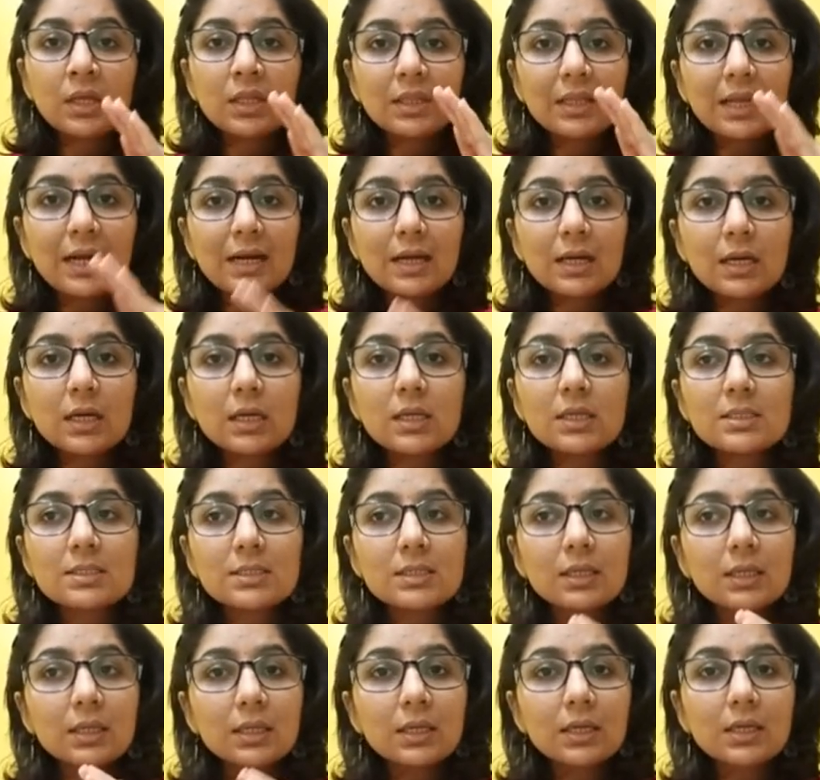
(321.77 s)
that is
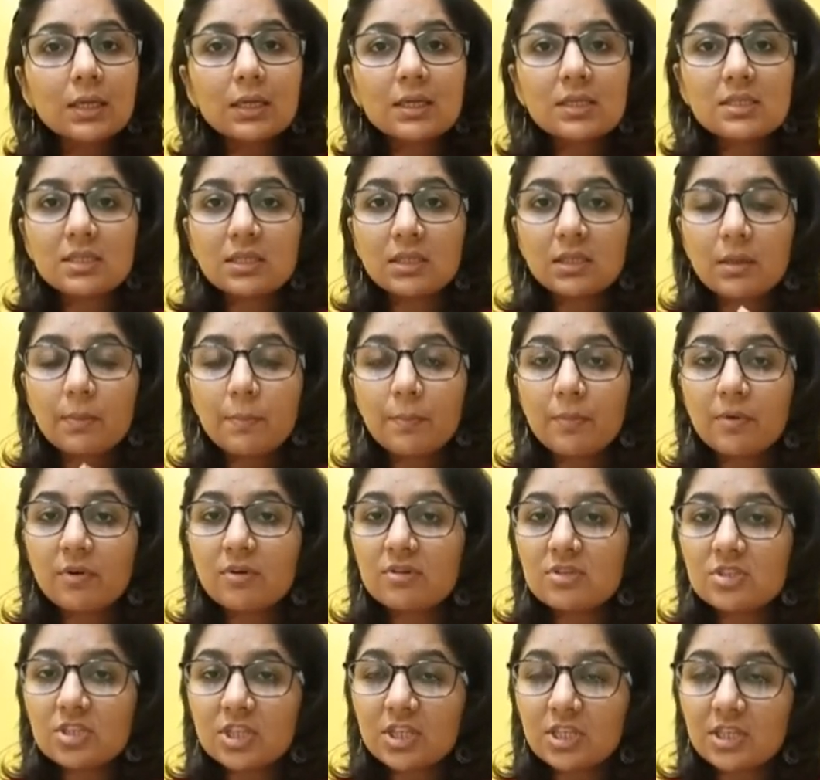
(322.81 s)
increasing, the
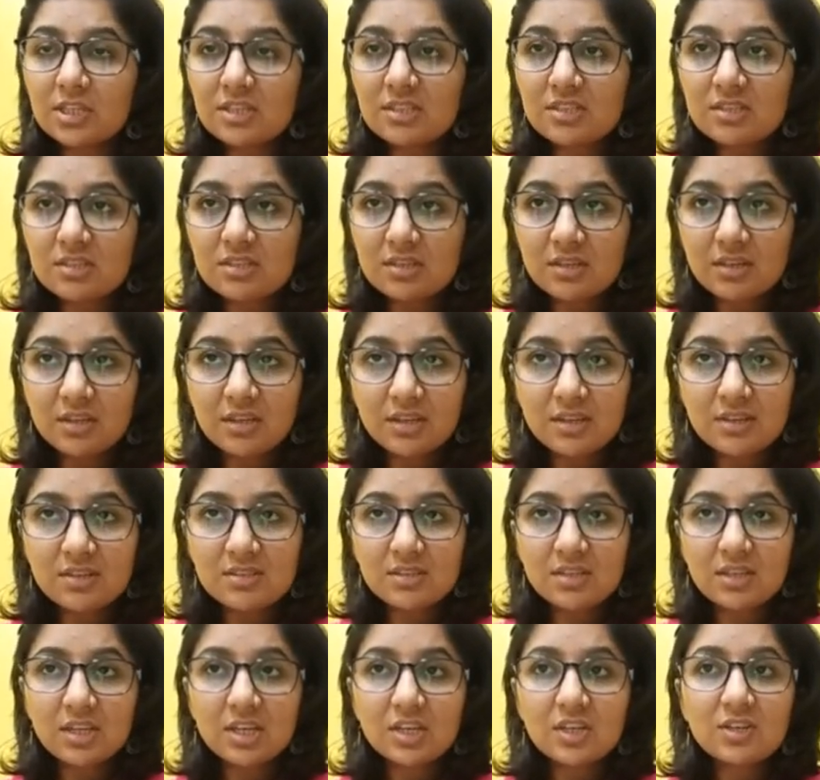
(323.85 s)
percentage is
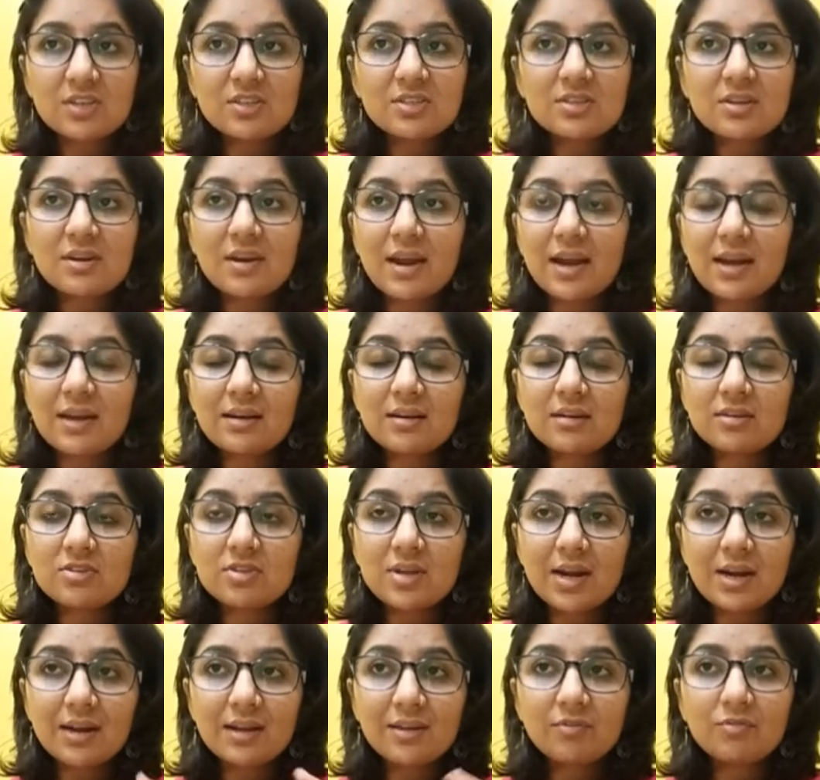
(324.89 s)
increasing. It is right
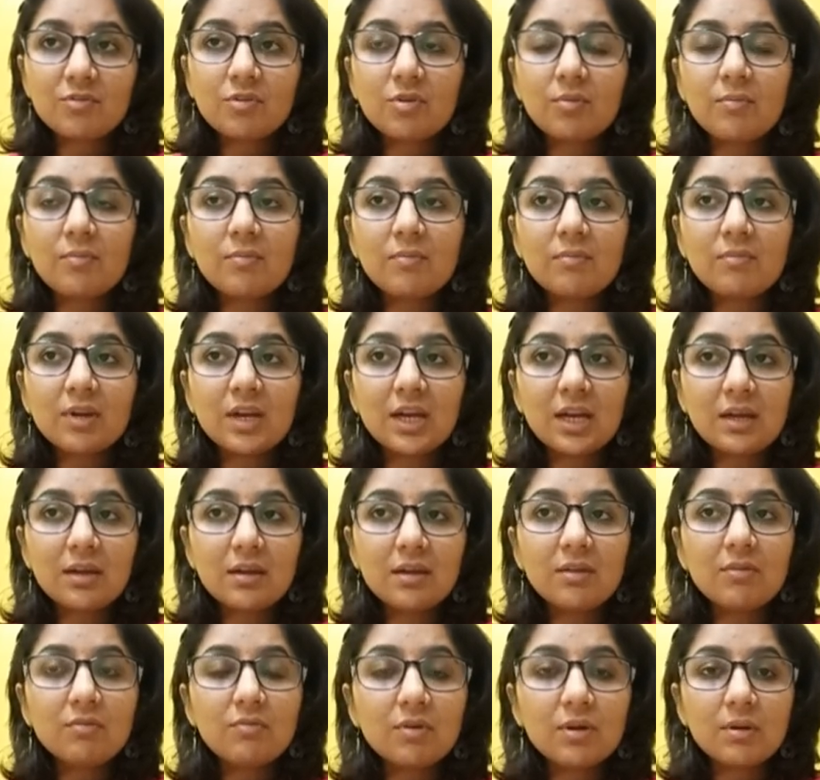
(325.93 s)
starting from
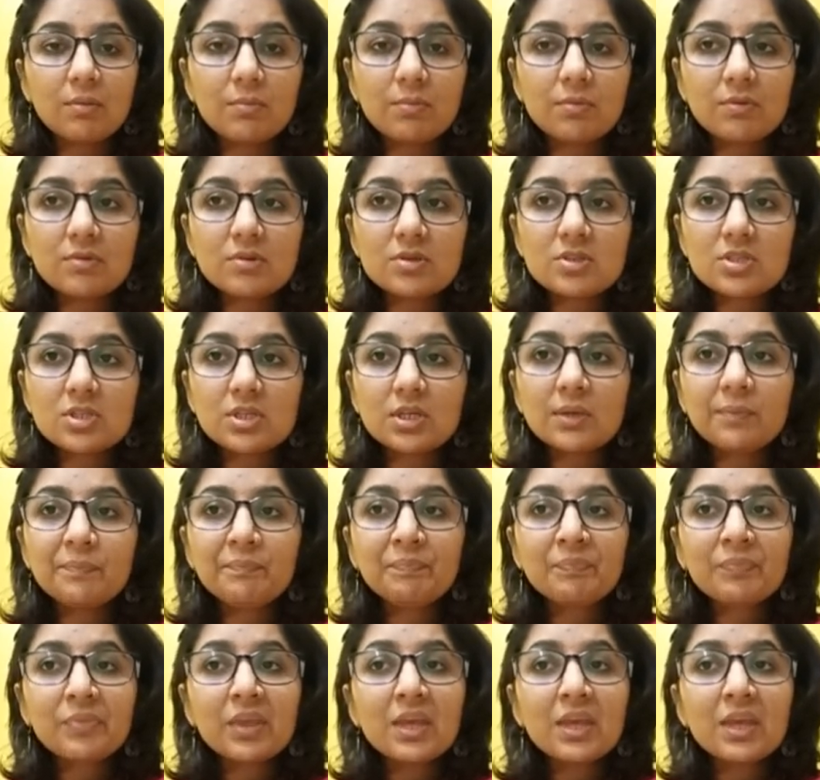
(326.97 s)
81%.